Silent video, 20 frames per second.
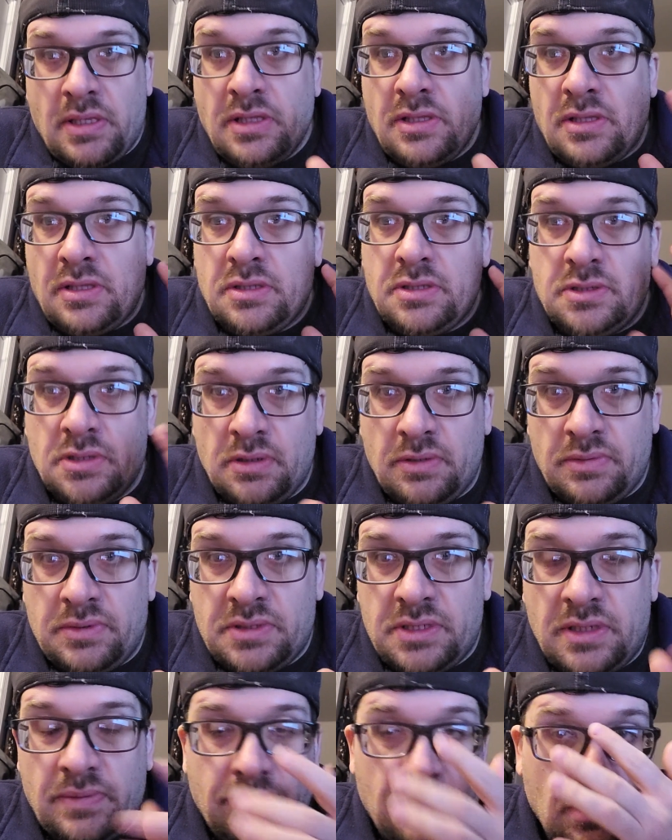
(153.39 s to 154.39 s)
He
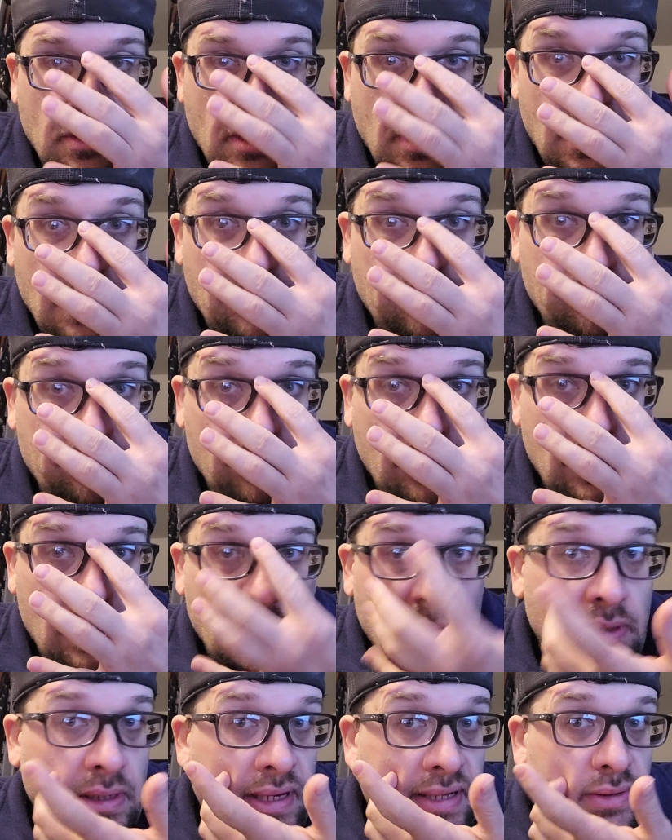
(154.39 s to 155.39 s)
deserves it, okay?
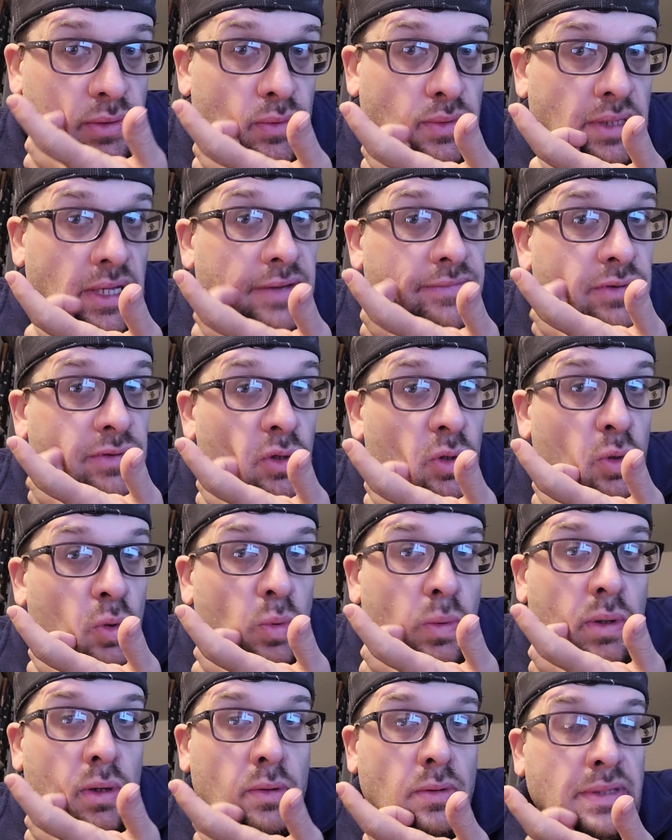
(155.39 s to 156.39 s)
I know a lot of you
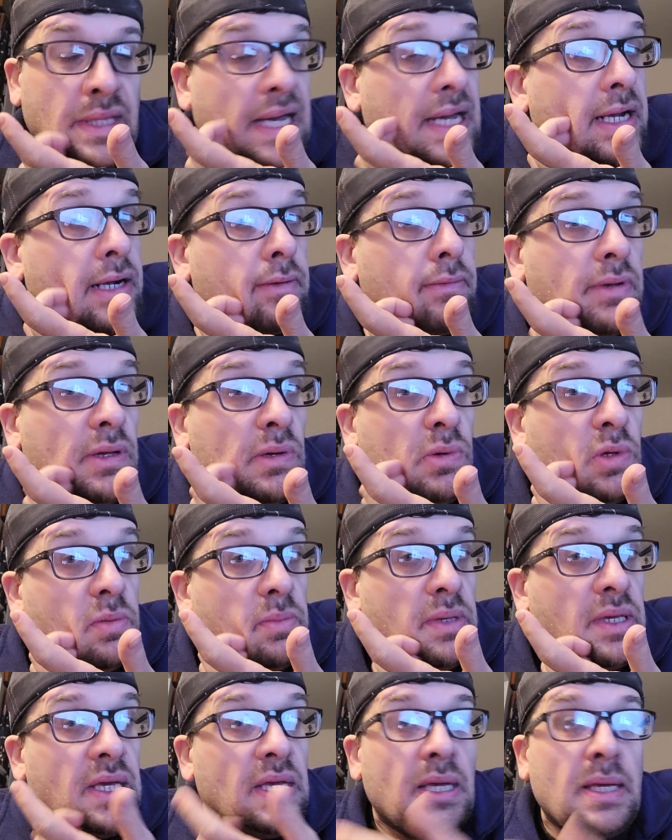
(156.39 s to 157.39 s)
will not agree with
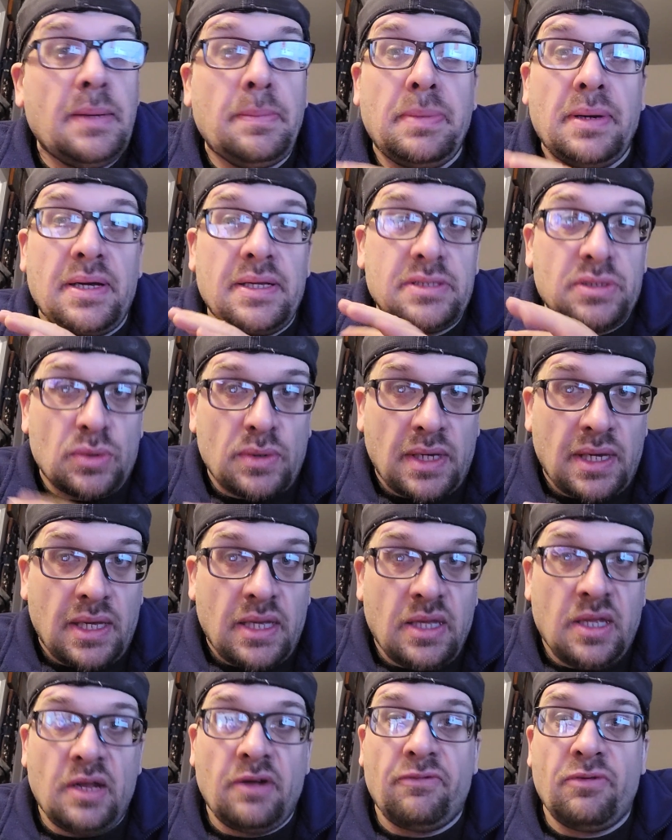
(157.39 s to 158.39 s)
me, but it's
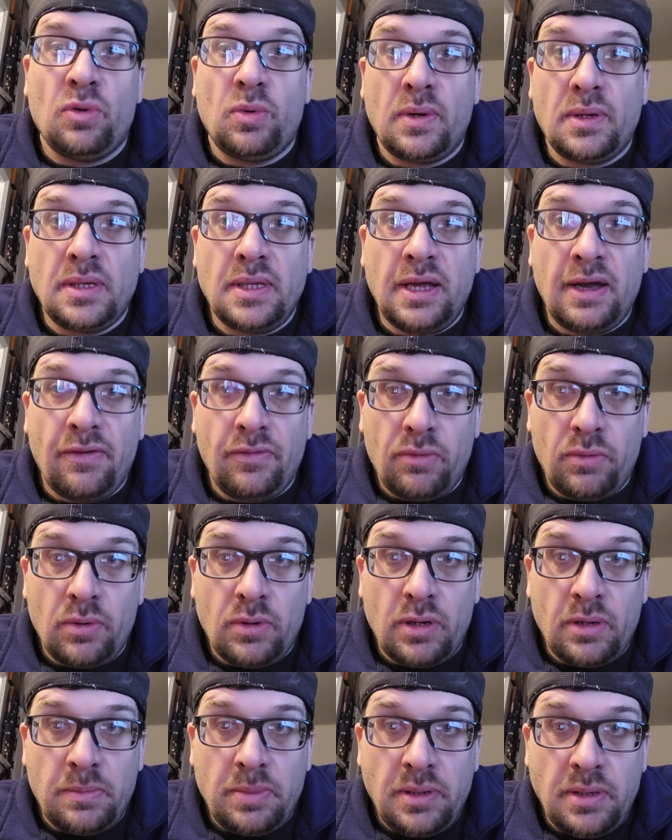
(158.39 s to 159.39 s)
okay. Everyone has their
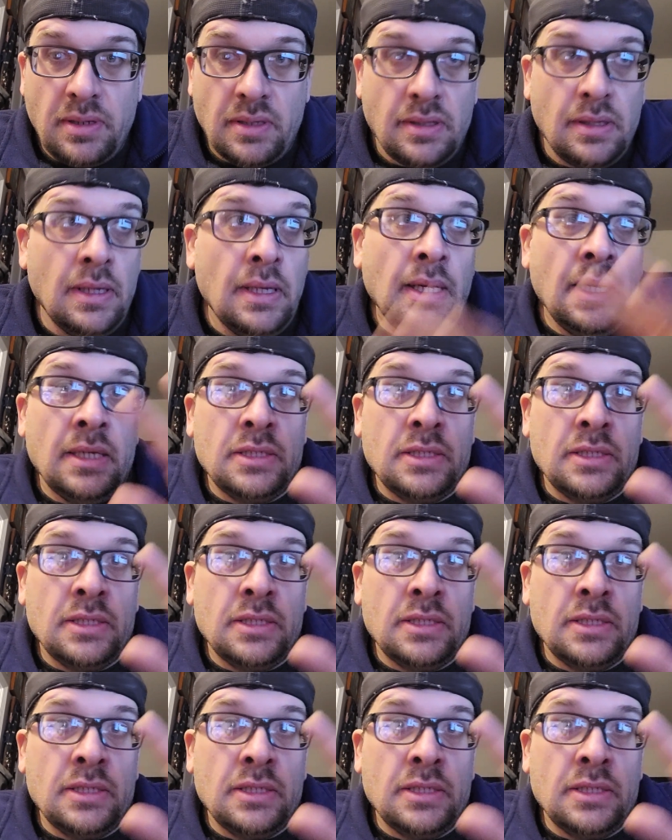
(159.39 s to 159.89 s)
own opinion.